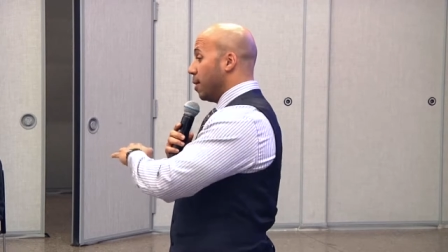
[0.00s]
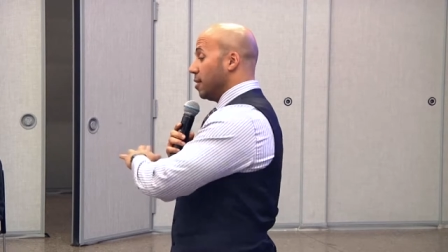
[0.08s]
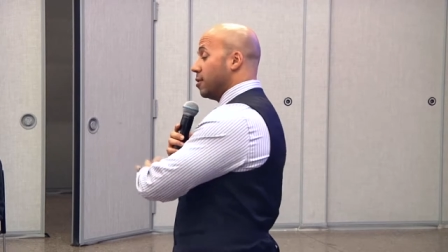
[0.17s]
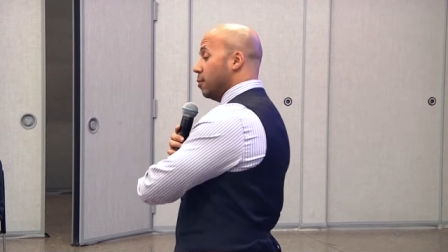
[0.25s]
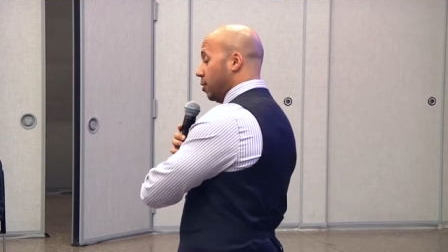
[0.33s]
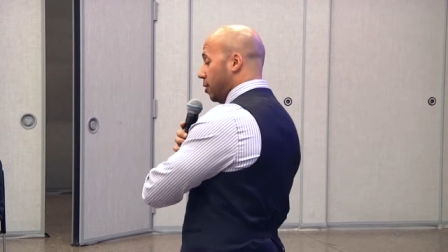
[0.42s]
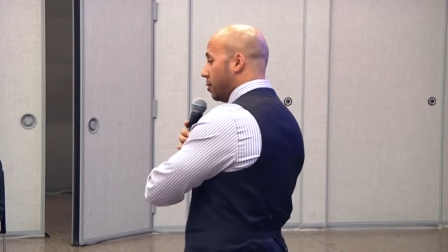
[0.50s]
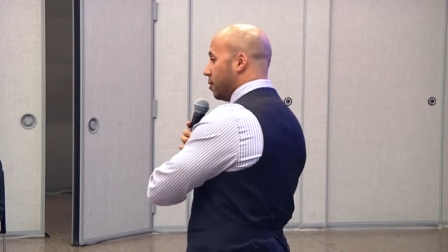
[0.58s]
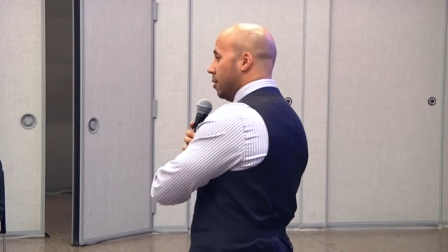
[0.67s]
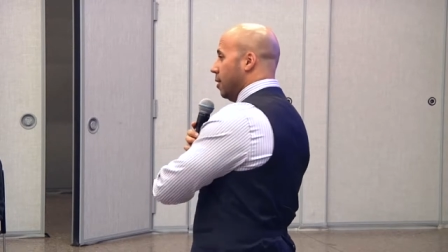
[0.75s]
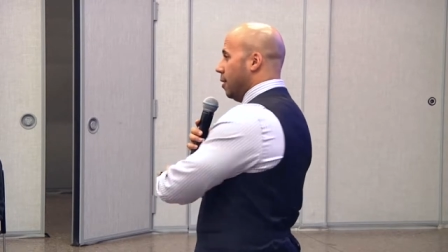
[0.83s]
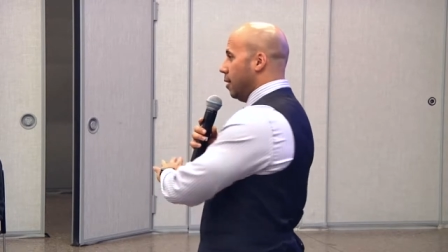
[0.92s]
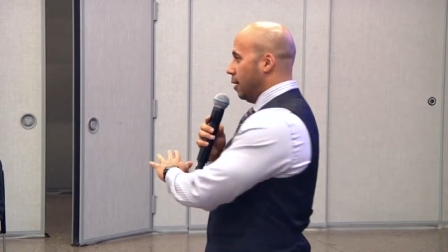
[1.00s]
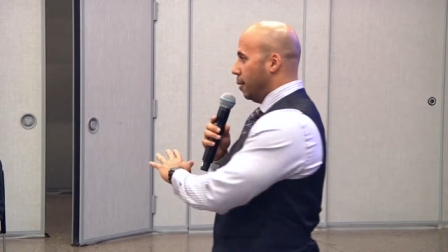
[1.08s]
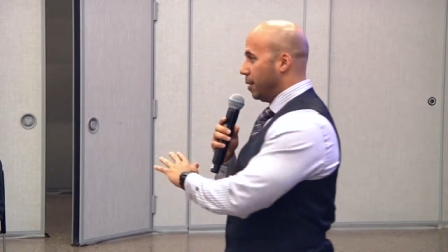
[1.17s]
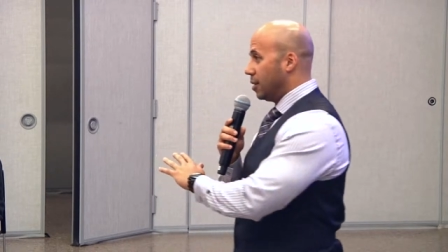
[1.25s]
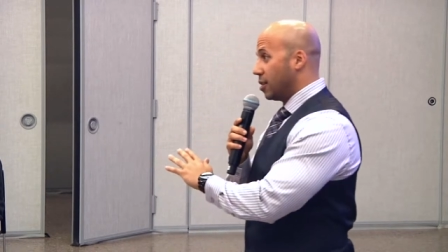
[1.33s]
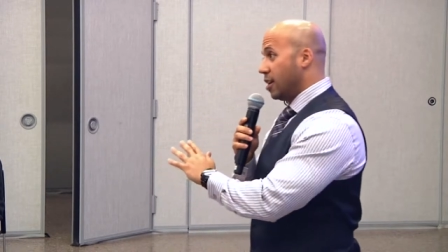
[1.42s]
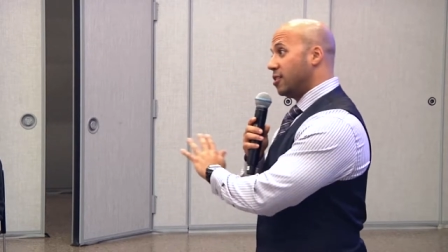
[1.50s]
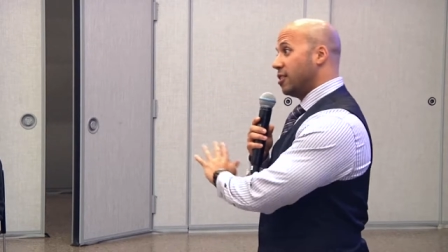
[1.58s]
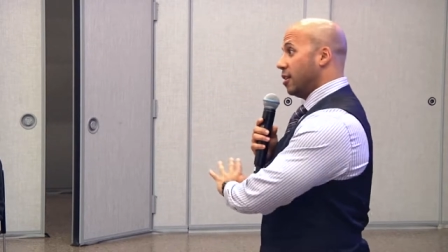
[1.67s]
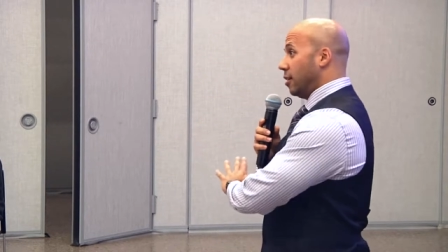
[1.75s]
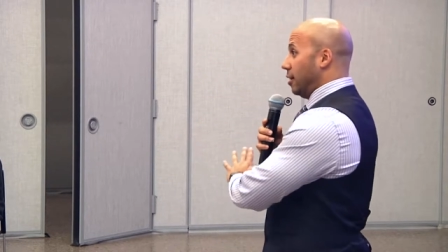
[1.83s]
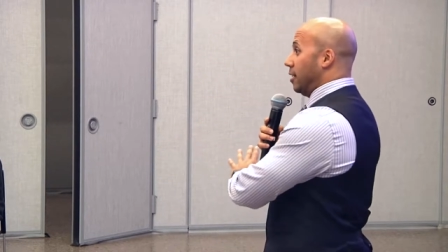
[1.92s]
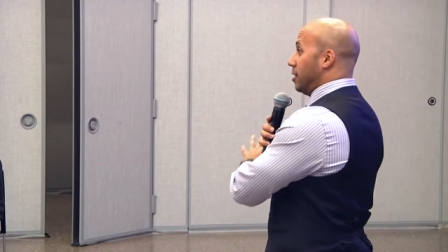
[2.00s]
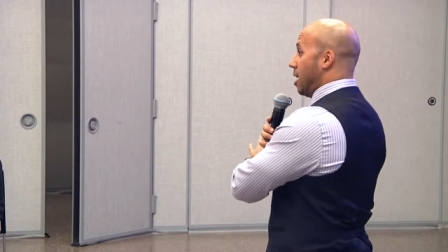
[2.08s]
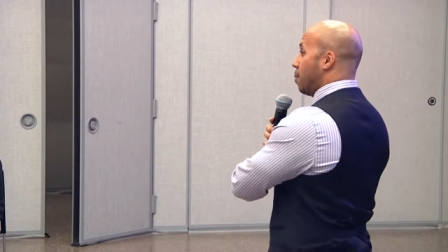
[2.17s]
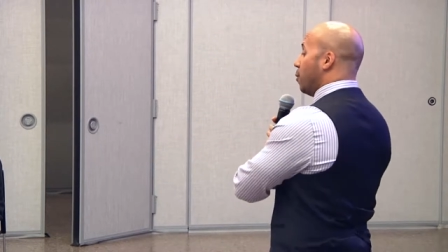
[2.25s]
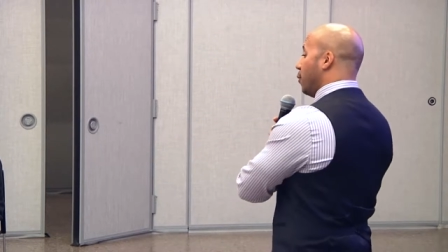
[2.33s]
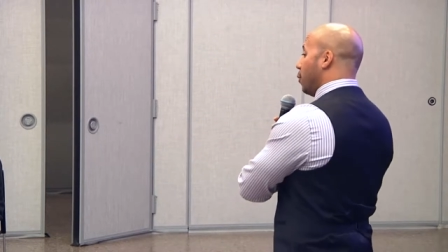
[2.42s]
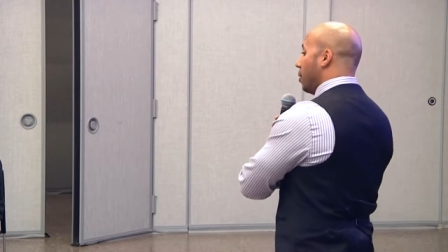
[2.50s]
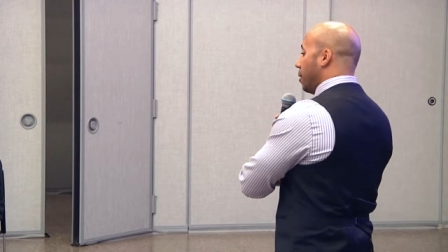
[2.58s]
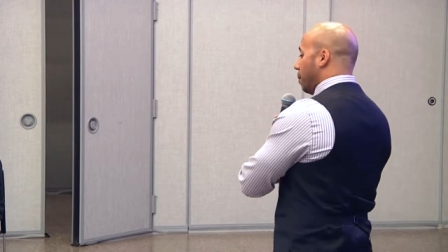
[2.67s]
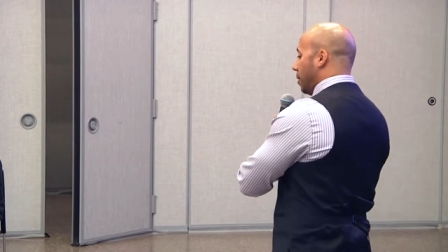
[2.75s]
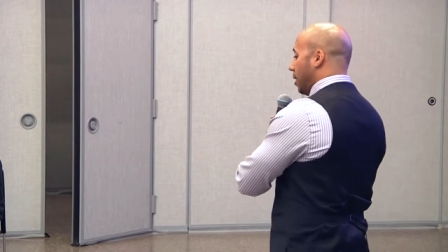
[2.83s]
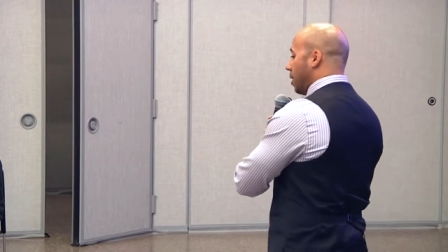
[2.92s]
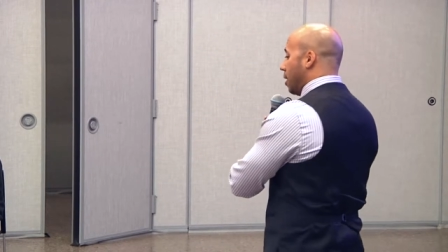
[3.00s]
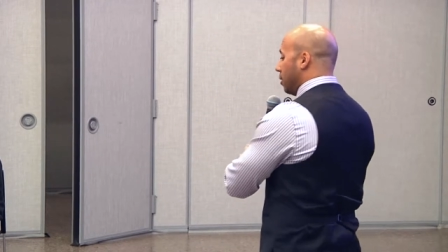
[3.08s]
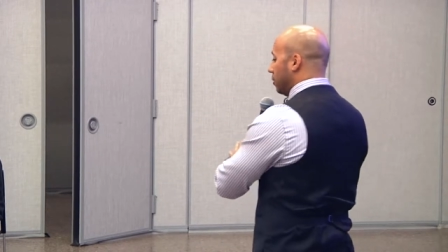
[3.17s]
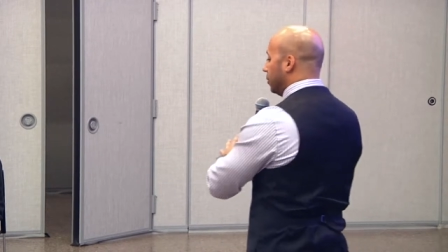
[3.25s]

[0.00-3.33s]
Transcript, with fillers: of my siblings, uh, because I set an example for them and I kind